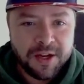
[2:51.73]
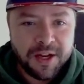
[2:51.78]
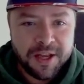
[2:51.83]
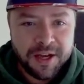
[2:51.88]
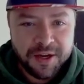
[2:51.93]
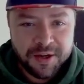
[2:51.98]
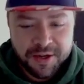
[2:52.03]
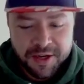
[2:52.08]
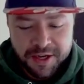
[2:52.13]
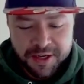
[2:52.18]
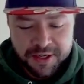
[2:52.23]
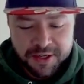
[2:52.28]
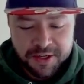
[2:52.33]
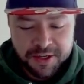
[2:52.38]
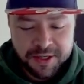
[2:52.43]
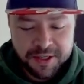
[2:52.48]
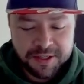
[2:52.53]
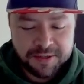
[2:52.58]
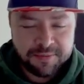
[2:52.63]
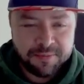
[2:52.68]
Cloud
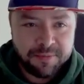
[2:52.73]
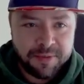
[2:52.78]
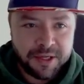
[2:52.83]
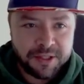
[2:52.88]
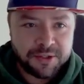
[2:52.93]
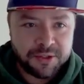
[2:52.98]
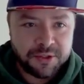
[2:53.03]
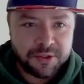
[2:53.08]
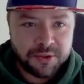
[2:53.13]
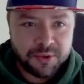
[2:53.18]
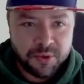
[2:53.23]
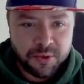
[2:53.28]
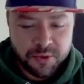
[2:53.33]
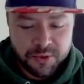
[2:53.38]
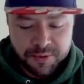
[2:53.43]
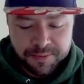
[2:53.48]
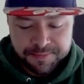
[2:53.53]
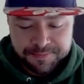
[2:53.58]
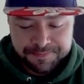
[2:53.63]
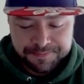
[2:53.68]
iconic Buster
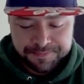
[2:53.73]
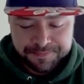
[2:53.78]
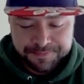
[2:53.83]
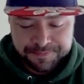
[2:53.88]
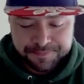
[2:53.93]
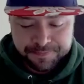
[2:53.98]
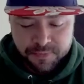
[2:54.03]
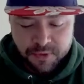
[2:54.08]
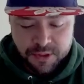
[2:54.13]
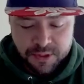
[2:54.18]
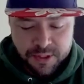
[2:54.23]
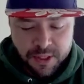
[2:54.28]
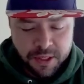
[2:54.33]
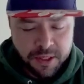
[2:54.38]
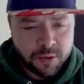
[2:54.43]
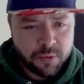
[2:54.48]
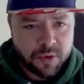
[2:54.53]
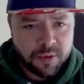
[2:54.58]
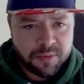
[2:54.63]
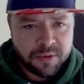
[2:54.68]
Sword,
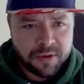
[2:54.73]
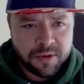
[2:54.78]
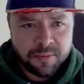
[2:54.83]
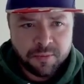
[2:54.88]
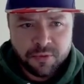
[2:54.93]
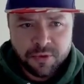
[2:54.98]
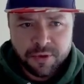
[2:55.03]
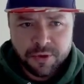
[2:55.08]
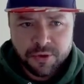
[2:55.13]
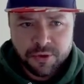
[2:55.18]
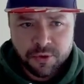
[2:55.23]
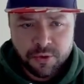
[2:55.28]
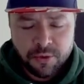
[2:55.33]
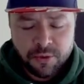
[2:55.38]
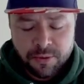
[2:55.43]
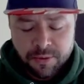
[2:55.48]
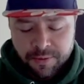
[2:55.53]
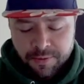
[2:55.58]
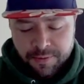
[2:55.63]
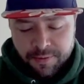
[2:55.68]
starting weapon, I'm pretty
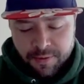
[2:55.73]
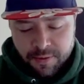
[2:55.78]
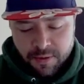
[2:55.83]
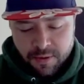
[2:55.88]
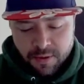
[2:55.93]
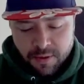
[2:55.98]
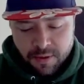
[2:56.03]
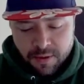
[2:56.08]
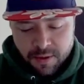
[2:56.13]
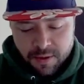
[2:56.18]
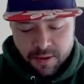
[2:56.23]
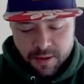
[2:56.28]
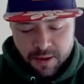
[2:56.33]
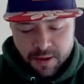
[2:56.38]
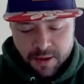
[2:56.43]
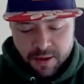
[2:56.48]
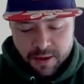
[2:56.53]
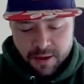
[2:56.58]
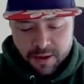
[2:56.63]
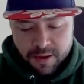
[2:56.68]
sure.
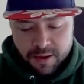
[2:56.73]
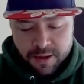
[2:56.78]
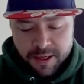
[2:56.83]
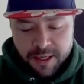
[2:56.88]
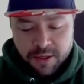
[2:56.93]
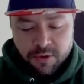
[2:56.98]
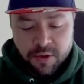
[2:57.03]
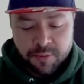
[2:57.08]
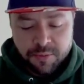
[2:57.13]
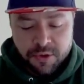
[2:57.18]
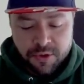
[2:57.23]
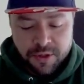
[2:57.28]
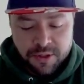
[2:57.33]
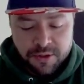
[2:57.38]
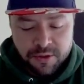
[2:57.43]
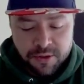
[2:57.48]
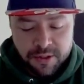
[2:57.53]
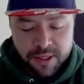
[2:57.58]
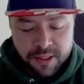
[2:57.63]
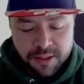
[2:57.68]
Equipped
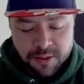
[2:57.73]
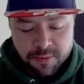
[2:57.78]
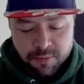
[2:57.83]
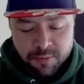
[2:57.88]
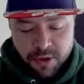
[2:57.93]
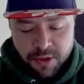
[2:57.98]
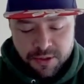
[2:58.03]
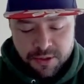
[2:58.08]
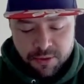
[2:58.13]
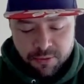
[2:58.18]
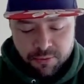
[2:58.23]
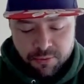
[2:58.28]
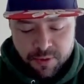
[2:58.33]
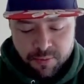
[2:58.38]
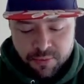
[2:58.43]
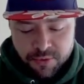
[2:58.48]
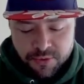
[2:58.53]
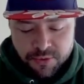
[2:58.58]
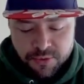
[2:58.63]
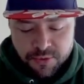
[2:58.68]
creature gets
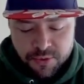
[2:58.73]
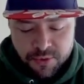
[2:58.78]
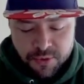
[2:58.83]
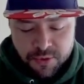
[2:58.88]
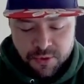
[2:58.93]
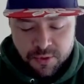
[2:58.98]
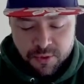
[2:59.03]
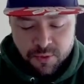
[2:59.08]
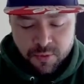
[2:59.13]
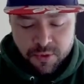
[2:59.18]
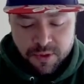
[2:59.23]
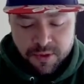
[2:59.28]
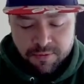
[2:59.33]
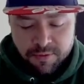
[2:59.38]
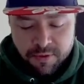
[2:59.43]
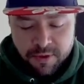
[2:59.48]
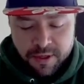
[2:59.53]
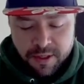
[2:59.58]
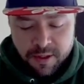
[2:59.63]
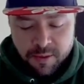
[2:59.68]
+3/+2
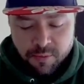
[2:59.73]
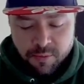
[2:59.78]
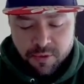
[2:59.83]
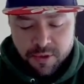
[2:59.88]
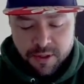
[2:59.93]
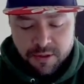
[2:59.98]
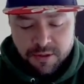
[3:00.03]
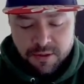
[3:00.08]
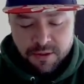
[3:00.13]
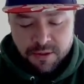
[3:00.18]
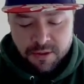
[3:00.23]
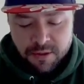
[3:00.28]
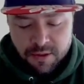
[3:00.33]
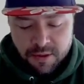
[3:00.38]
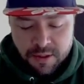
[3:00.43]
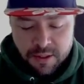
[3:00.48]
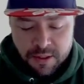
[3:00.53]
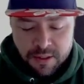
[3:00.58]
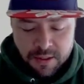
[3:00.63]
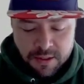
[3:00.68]
whenever equipped creature
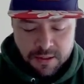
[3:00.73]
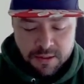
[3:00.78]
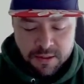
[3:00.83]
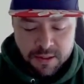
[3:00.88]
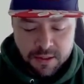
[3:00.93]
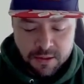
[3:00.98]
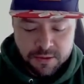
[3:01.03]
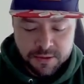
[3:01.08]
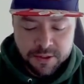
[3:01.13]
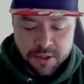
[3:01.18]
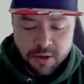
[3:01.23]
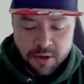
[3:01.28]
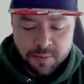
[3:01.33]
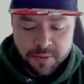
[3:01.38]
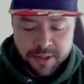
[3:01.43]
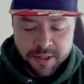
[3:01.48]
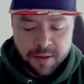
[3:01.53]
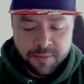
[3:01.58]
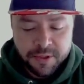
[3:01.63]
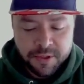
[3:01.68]
deals
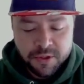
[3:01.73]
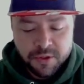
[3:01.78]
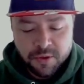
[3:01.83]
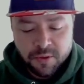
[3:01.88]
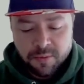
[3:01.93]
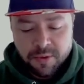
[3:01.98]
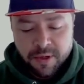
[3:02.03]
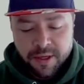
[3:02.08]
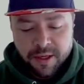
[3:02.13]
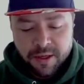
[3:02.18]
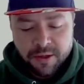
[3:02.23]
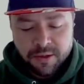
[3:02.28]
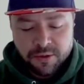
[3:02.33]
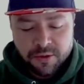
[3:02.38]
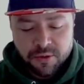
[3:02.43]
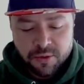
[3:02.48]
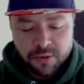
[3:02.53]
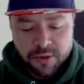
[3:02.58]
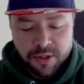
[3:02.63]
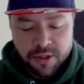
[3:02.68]
combat damage to a player.
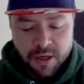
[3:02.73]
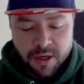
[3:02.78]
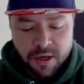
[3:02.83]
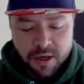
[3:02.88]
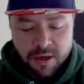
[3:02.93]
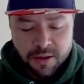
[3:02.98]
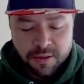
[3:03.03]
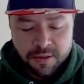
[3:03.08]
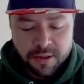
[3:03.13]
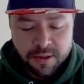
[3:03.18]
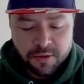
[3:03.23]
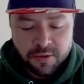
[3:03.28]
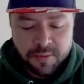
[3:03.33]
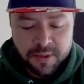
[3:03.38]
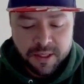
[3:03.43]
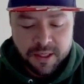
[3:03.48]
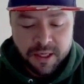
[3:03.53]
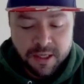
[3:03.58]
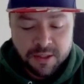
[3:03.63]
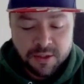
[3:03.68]
Draw a card, then
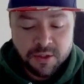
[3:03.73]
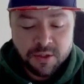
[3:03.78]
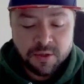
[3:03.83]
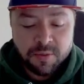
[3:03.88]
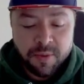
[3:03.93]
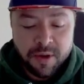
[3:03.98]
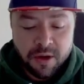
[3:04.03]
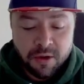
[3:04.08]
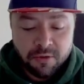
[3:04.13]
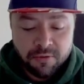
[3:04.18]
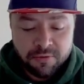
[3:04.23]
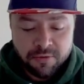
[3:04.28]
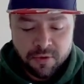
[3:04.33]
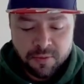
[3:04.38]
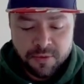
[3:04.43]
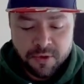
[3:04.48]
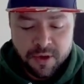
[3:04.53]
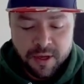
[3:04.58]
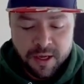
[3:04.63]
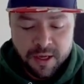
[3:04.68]
cast a spell
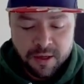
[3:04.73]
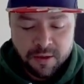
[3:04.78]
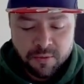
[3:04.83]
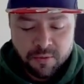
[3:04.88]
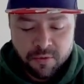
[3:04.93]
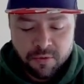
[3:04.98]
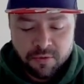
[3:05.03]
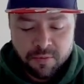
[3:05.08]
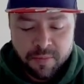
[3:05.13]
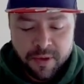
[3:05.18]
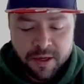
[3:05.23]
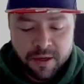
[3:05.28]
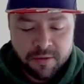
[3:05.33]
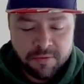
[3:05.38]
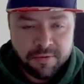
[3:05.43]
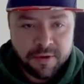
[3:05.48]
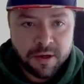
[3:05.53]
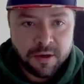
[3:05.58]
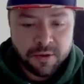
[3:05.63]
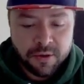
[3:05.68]
from your hand with mana
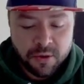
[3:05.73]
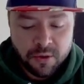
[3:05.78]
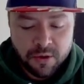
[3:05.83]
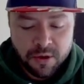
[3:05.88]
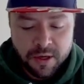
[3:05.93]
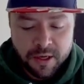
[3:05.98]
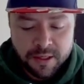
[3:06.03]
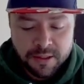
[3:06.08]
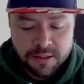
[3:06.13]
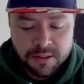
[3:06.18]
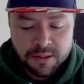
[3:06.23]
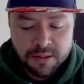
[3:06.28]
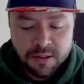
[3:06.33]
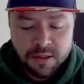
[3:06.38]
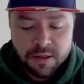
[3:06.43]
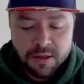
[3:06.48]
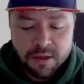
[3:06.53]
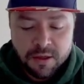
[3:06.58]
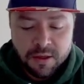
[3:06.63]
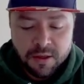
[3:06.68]
value
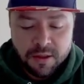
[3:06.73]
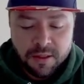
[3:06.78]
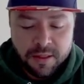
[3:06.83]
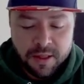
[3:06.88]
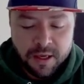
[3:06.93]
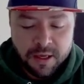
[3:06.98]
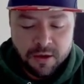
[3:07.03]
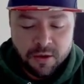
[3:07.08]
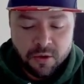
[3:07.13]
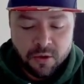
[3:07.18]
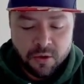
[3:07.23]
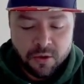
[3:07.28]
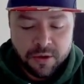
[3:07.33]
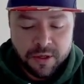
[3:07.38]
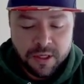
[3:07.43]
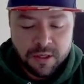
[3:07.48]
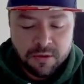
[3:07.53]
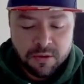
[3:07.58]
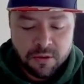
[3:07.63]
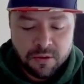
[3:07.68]
less than or
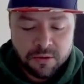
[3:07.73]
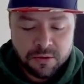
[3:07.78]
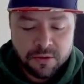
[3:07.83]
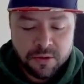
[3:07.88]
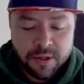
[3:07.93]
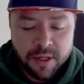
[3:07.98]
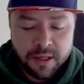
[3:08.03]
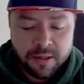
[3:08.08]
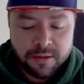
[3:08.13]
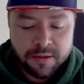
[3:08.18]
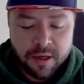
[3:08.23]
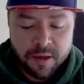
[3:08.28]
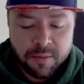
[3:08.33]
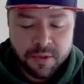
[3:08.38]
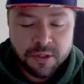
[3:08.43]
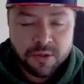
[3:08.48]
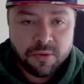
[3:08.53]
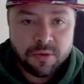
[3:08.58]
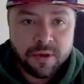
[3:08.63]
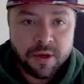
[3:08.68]
equal to that
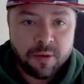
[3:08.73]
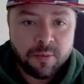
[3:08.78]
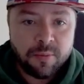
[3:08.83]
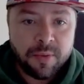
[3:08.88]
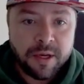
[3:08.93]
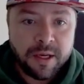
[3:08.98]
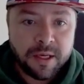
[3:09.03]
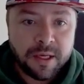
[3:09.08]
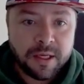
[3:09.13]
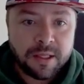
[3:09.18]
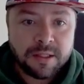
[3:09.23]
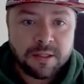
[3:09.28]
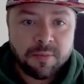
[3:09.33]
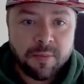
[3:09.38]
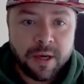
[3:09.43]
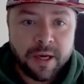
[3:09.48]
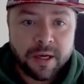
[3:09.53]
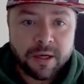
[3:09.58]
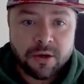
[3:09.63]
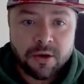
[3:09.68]
damage without paying
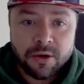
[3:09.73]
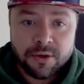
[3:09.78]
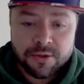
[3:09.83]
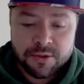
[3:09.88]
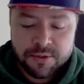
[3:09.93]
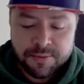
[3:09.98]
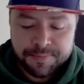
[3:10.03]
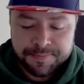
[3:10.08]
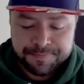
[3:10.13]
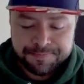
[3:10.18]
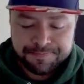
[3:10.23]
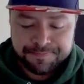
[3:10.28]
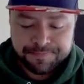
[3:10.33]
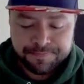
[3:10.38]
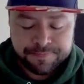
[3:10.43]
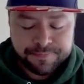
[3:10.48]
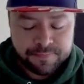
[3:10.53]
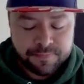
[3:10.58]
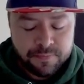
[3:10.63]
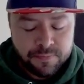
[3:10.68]
its mana cost.
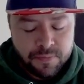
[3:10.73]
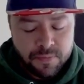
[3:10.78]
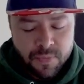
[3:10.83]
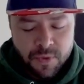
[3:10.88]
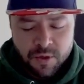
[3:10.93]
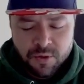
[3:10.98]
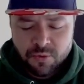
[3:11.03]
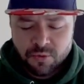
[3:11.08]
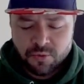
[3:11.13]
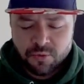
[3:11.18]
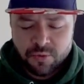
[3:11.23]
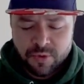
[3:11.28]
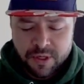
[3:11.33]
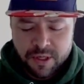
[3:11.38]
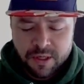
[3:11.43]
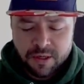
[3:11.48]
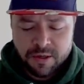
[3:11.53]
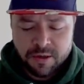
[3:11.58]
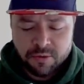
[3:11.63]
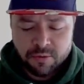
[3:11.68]

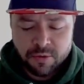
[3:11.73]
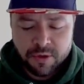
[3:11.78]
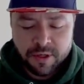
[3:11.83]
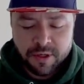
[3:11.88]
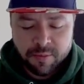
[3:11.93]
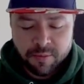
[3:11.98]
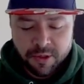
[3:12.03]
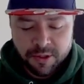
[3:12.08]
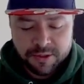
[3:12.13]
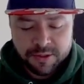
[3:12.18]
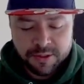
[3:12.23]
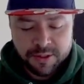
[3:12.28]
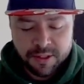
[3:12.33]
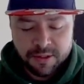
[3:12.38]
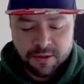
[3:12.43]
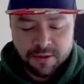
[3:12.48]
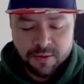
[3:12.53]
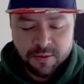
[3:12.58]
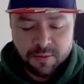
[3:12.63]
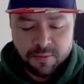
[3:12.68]
Really
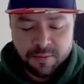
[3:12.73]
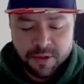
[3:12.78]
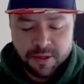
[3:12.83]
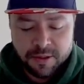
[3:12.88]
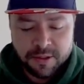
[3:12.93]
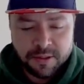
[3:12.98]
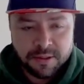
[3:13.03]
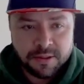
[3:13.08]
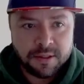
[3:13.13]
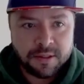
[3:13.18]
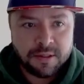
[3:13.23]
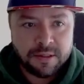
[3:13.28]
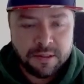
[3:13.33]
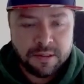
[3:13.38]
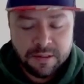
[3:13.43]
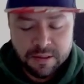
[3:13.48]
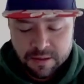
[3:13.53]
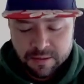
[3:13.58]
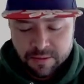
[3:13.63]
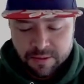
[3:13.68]
busted, pun
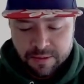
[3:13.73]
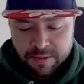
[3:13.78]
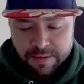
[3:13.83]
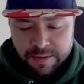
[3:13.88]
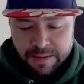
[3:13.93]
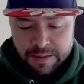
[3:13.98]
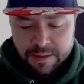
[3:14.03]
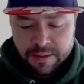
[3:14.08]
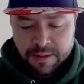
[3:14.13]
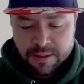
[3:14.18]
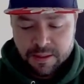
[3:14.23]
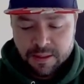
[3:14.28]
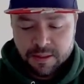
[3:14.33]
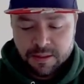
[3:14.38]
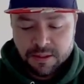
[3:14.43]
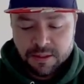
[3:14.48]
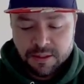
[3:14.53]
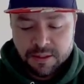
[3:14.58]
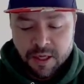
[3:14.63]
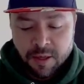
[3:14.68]
intended.
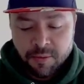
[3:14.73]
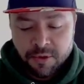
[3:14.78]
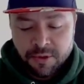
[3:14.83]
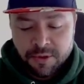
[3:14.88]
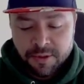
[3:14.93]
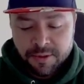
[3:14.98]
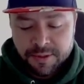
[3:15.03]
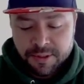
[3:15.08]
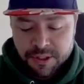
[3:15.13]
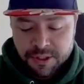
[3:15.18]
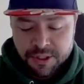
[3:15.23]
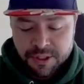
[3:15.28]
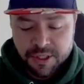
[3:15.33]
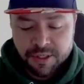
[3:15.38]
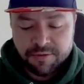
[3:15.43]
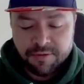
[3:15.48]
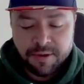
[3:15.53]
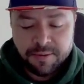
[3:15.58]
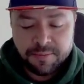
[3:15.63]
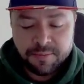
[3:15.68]
Summon
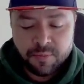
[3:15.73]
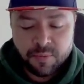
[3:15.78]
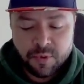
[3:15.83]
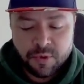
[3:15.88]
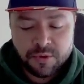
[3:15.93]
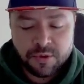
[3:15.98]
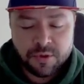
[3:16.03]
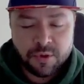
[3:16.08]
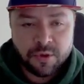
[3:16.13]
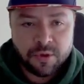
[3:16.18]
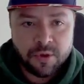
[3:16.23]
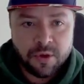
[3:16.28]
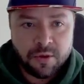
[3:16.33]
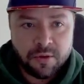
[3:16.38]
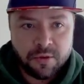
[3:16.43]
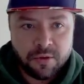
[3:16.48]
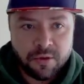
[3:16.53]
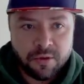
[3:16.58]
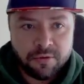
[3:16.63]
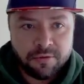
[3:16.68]
Shiva, so
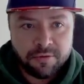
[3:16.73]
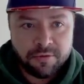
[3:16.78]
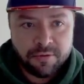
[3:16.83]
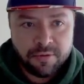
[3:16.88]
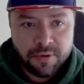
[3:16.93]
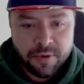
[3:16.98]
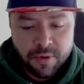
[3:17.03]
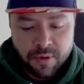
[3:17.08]
another of